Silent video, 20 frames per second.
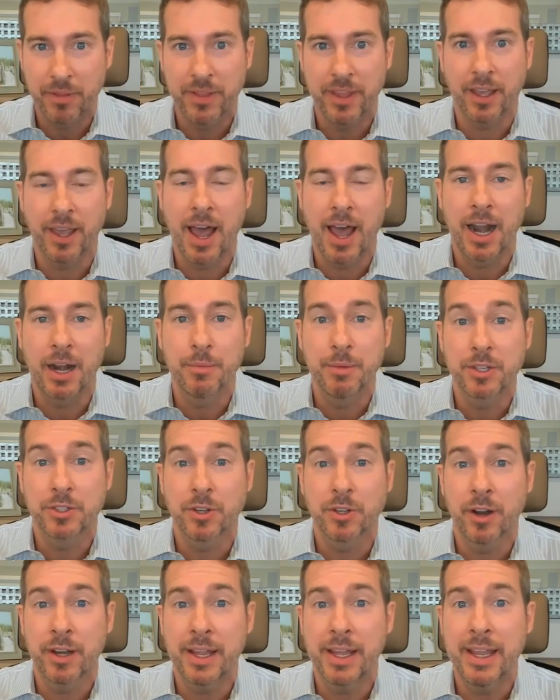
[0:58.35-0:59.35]
the economy
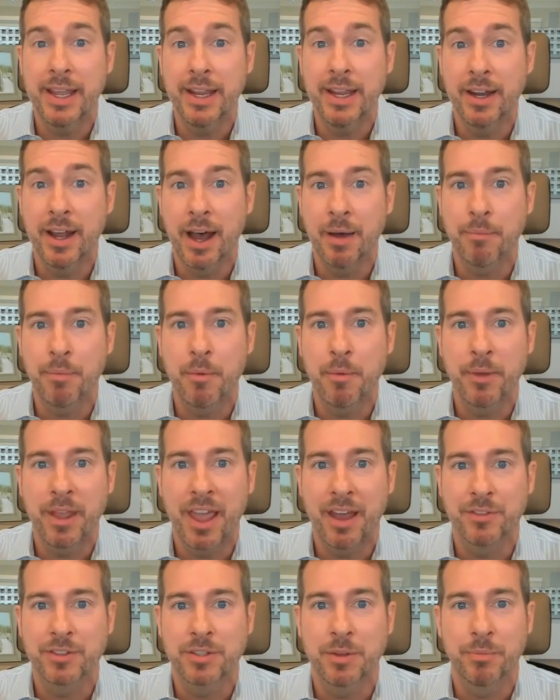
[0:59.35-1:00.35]
starting to heat up, and we
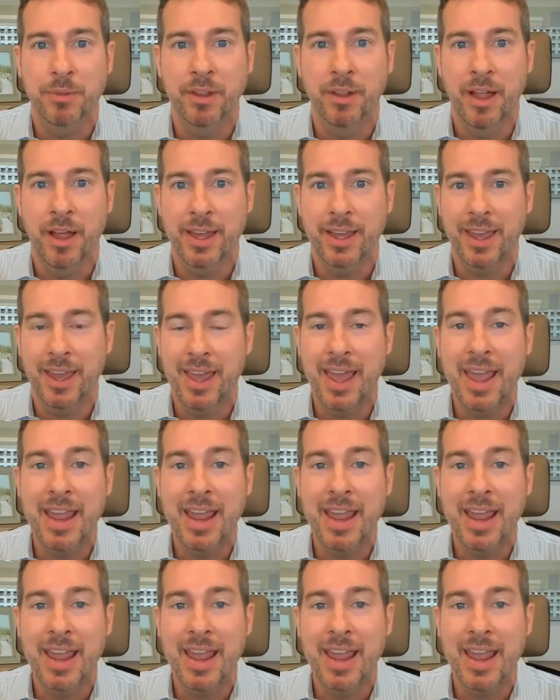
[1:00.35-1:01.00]
have something like